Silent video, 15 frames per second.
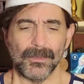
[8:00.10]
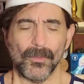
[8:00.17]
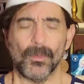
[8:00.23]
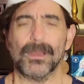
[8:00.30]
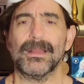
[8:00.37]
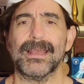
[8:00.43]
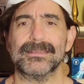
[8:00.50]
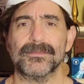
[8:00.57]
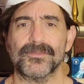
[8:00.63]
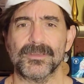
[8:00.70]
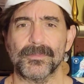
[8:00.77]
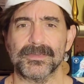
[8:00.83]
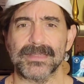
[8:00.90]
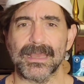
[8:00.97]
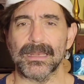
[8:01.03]
what class of
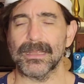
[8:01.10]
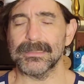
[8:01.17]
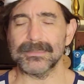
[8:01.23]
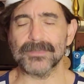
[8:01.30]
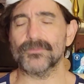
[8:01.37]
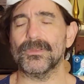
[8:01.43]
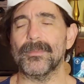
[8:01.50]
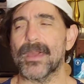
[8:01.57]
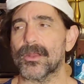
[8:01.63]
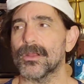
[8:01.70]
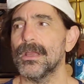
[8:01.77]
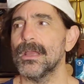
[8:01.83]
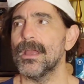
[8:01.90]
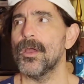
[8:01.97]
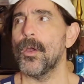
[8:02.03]
ship is that? It doesn't really matter.
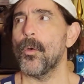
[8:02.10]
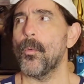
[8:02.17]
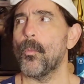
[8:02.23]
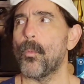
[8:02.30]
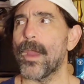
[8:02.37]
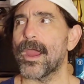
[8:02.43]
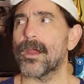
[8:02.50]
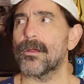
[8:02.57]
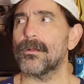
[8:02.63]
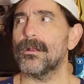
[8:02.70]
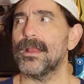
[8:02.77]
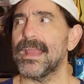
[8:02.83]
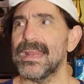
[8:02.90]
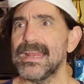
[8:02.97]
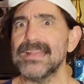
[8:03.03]
Where
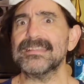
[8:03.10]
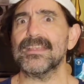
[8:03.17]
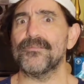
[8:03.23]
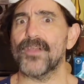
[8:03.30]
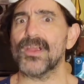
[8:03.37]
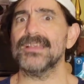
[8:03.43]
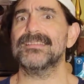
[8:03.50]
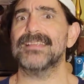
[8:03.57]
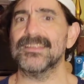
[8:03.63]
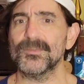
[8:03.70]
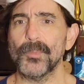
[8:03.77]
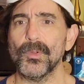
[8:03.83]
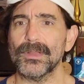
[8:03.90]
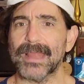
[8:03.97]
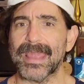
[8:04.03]
it is a very
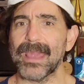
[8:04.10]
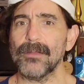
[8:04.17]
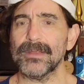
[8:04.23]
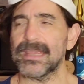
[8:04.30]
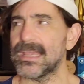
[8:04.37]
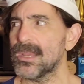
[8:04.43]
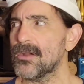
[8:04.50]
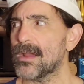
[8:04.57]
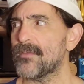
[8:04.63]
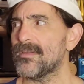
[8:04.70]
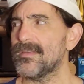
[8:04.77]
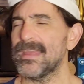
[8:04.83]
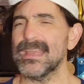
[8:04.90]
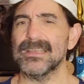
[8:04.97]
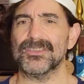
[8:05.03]
sensible layout. Here,
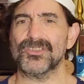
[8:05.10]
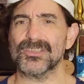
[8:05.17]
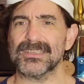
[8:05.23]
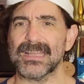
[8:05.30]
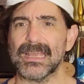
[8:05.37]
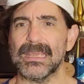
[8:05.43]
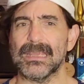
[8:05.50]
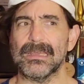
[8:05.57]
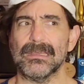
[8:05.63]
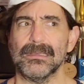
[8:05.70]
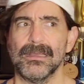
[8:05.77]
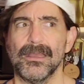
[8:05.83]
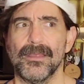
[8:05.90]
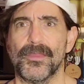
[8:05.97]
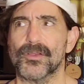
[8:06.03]
everything is just like,
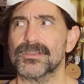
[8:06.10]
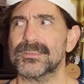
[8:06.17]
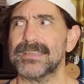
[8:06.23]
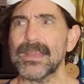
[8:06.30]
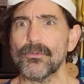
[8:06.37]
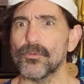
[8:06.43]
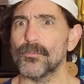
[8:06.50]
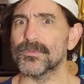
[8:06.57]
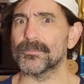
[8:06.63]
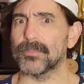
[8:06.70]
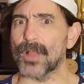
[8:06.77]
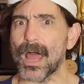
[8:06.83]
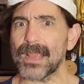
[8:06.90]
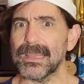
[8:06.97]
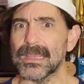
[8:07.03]
there's staterooms
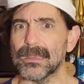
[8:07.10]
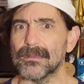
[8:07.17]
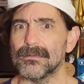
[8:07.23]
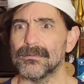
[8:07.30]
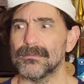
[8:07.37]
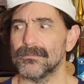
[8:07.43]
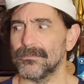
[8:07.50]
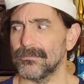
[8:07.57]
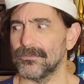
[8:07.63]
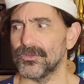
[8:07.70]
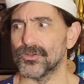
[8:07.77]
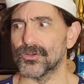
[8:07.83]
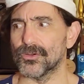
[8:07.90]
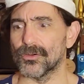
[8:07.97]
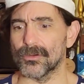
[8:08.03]
blocking
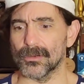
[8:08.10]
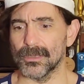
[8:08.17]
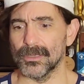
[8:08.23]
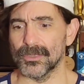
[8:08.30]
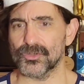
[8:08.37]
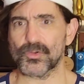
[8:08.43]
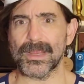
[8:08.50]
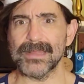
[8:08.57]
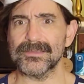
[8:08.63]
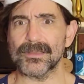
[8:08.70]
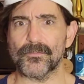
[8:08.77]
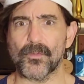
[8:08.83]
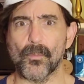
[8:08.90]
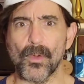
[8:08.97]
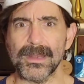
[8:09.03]
your
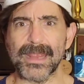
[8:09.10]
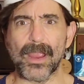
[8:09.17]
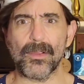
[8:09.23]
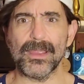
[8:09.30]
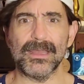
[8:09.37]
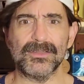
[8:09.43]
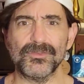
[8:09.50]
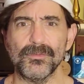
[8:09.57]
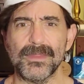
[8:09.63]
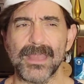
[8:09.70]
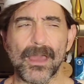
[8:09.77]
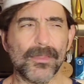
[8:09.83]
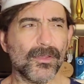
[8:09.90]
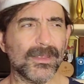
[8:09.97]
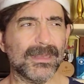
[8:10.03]
transit from one area to
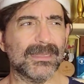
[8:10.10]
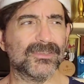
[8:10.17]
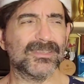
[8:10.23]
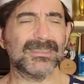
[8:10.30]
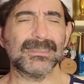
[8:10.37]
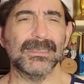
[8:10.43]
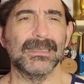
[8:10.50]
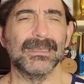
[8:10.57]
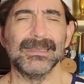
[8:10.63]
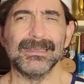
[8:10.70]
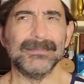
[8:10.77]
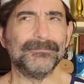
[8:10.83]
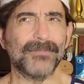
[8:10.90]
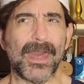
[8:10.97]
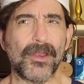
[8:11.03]
the other, and it's just,
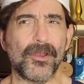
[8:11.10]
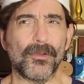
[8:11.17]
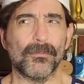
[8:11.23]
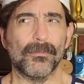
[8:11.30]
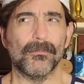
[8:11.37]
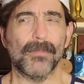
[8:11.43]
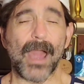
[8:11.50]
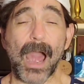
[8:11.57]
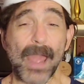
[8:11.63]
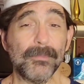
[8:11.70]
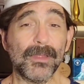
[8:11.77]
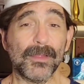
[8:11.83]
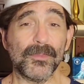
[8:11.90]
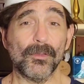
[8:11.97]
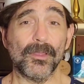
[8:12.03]
I don't know.
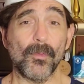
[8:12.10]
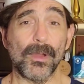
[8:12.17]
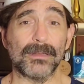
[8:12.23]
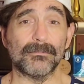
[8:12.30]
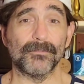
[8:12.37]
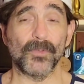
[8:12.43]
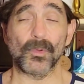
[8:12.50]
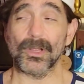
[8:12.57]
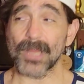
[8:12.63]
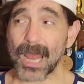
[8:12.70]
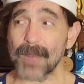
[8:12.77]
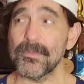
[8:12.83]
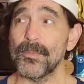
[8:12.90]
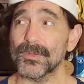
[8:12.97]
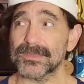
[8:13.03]
I'm not the only one. There were a
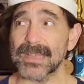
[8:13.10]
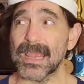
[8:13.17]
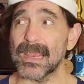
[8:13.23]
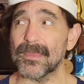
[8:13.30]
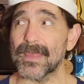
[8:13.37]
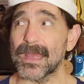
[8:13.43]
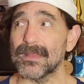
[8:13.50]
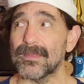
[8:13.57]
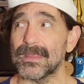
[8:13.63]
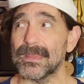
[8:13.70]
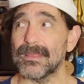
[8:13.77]
lot of people saying that